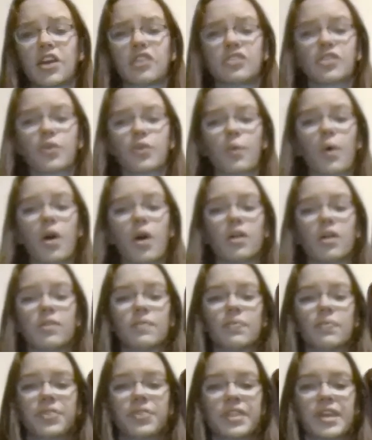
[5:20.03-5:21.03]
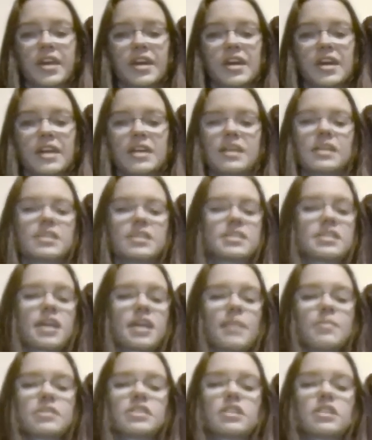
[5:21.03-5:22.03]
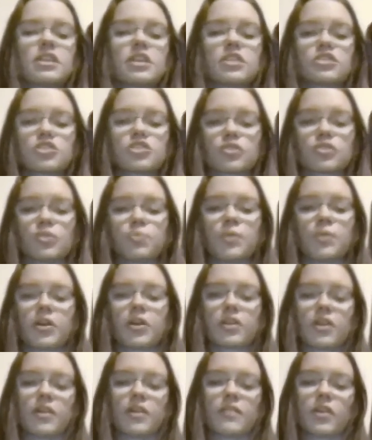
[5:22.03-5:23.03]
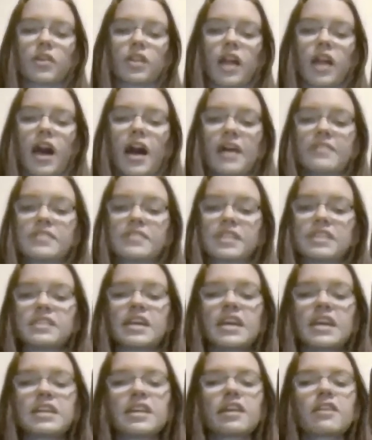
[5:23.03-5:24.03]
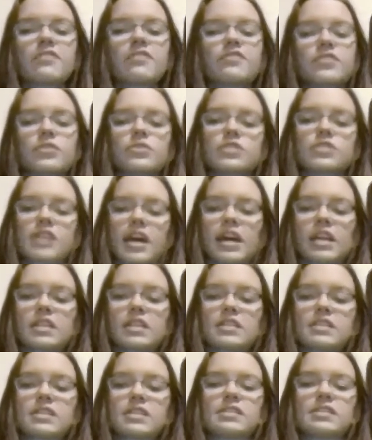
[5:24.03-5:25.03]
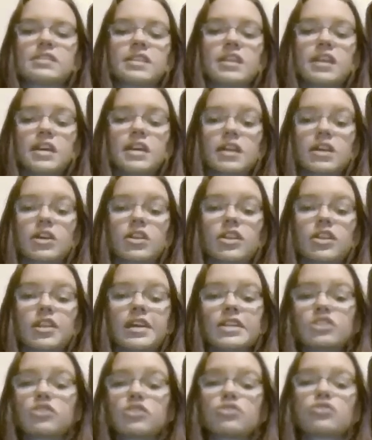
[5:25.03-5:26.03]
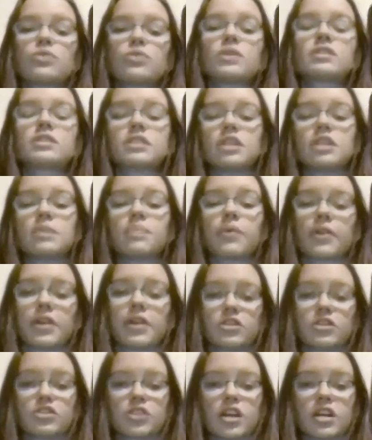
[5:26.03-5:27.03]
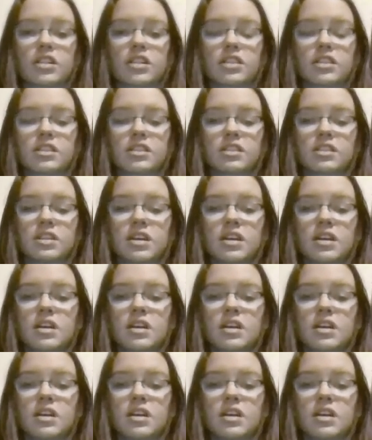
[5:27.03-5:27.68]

on your wall. STEM is an integral part of our lives, and taking a few seconds to see it could lead you to a deeper interest.